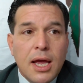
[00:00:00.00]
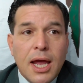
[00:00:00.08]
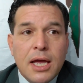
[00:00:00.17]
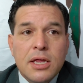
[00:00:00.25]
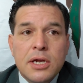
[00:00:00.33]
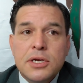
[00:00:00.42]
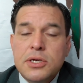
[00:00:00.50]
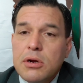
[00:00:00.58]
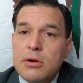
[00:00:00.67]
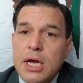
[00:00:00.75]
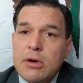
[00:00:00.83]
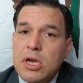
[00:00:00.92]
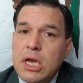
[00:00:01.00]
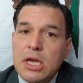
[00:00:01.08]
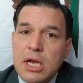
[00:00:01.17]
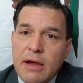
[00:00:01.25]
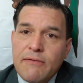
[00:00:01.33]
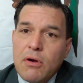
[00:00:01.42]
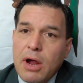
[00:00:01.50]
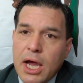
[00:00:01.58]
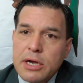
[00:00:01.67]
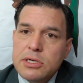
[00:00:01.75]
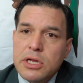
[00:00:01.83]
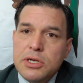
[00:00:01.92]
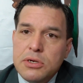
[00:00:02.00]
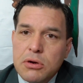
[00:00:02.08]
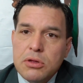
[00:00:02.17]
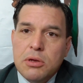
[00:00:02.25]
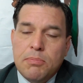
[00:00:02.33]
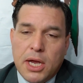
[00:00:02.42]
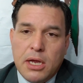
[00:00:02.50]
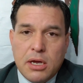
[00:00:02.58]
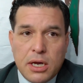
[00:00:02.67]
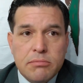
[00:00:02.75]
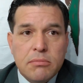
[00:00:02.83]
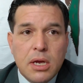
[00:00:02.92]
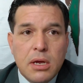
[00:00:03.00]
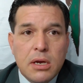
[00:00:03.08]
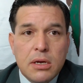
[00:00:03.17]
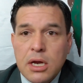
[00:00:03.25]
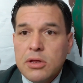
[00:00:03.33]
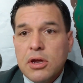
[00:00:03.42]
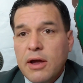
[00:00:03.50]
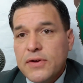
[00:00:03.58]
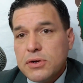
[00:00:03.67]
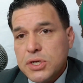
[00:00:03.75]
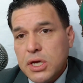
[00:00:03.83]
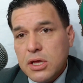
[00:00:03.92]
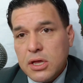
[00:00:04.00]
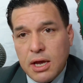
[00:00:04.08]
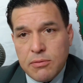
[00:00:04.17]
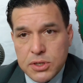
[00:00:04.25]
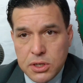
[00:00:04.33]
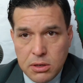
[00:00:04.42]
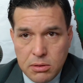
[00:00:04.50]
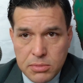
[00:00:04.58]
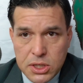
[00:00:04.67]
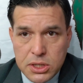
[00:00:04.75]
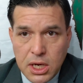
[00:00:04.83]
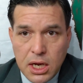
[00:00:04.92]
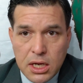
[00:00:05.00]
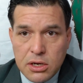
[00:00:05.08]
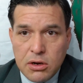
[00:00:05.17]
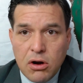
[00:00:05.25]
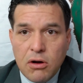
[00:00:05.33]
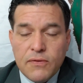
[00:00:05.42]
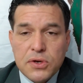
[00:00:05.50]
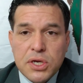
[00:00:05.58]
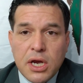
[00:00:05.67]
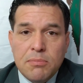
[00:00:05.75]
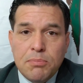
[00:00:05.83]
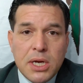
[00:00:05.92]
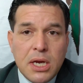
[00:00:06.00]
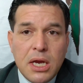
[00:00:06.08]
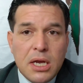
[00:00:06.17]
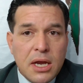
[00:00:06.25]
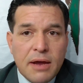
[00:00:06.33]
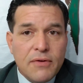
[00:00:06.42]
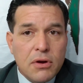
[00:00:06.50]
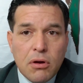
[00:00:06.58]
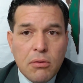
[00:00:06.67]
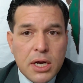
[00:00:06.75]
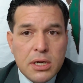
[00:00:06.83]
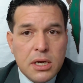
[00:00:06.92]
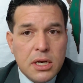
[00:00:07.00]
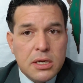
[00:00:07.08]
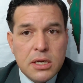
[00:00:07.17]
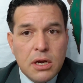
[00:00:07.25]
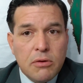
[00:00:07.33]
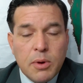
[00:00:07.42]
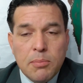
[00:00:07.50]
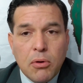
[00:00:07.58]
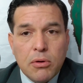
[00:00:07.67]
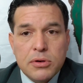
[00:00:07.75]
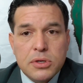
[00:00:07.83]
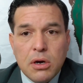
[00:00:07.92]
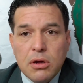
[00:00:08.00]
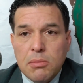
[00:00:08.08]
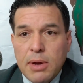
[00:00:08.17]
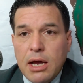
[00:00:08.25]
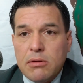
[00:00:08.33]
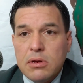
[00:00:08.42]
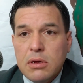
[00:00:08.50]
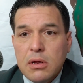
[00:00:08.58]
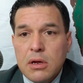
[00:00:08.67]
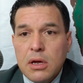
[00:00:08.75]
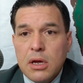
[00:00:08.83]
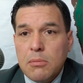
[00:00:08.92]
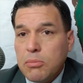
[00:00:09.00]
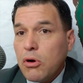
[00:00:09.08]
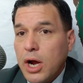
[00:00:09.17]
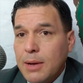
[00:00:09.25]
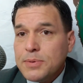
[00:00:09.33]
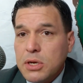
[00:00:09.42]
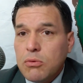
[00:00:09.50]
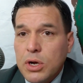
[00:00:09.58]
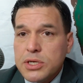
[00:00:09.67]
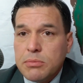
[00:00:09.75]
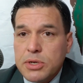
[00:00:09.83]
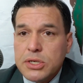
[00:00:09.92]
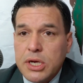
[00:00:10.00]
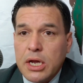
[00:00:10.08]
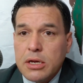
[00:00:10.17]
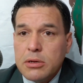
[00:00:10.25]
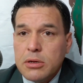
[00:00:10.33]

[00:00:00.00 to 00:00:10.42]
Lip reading: and then it turned out he never actually took the pay cut. Now, the governor said that that was a mistake and an oversight, but he never corrected it until reporters called him out. Perhaps it was a mistake.